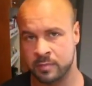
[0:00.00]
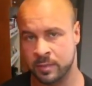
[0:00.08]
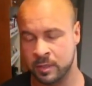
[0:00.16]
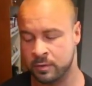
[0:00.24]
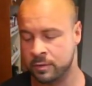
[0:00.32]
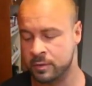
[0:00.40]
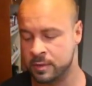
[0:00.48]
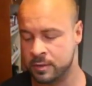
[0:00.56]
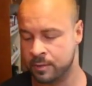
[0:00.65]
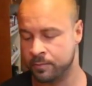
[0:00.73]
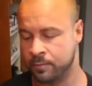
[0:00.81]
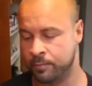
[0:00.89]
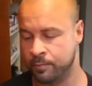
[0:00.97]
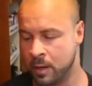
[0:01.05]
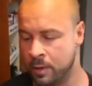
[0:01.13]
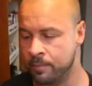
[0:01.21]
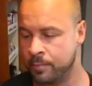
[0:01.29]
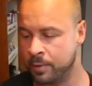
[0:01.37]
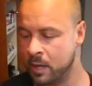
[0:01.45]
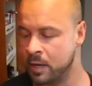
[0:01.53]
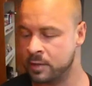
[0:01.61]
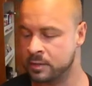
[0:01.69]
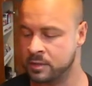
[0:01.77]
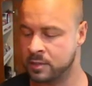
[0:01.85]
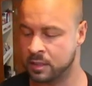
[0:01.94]
Big Noise is a pump
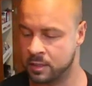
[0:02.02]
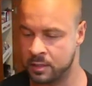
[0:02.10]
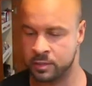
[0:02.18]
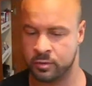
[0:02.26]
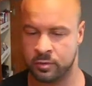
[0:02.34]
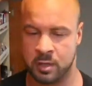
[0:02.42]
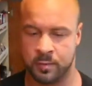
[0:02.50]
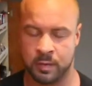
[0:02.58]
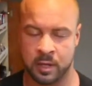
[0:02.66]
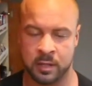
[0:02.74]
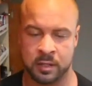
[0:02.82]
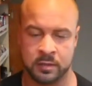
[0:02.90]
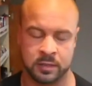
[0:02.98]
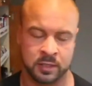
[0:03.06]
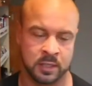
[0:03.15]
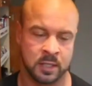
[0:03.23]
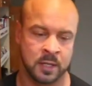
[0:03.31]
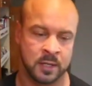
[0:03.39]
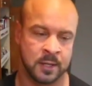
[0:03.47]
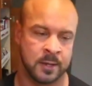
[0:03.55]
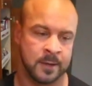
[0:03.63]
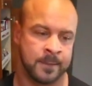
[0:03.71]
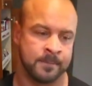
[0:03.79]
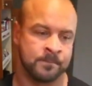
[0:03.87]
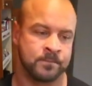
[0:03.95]
product, it's a glycerol product.
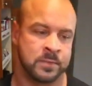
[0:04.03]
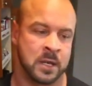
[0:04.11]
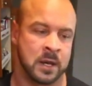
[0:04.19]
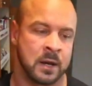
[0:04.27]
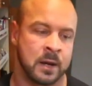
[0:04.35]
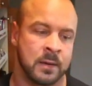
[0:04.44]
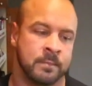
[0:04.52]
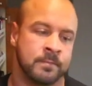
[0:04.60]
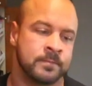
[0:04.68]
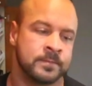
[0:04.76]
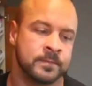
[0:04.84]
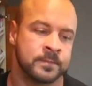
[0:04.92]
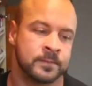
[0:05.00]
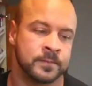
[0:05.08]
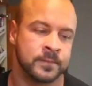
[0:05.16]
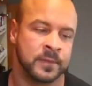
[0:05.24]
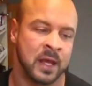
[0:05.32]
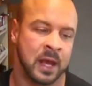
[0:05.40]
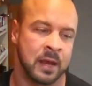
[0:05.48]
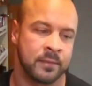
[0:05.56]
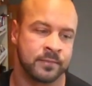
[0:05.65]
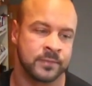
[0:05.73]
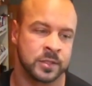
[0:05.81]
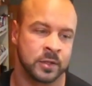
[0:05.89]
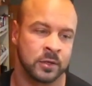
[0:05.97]
Um, yeah,
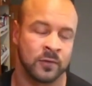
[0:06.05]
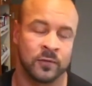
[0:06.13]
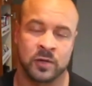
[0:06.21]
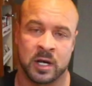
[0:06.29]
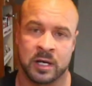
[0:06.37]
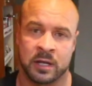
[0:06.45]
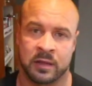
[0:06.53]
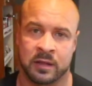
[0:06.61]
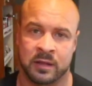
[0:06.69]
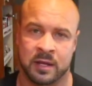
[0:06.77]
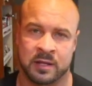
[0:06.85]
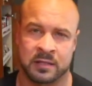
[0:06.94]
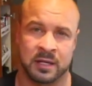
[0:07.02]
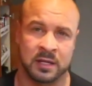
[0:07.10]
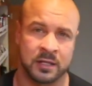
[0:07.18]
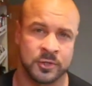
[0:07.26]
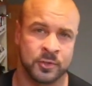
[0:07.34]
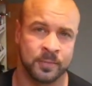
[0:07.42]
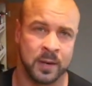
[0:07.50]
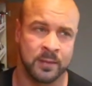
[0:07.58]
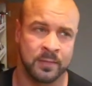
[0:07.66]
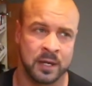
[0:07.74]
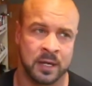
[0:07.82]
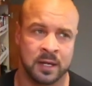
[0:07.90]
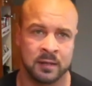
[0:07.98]
so if you've tried anything that has like glycer pump
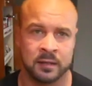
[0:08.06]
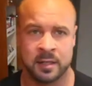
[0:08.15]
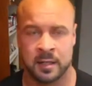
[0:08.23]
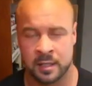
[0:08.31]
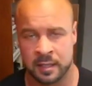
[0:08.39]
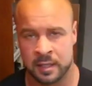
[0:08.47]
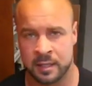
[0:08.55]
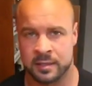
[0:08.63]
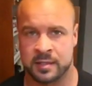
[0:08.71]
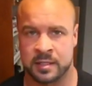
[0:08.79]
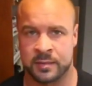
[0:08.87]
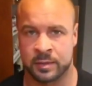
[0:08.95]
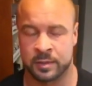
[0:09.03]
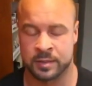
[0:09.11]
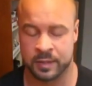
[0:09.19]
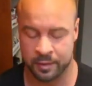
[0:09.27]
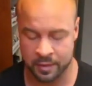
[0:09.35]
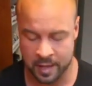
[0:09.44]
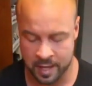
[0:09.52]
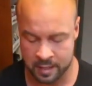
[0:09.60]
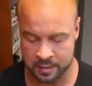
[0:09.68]
in it, it's similar to that.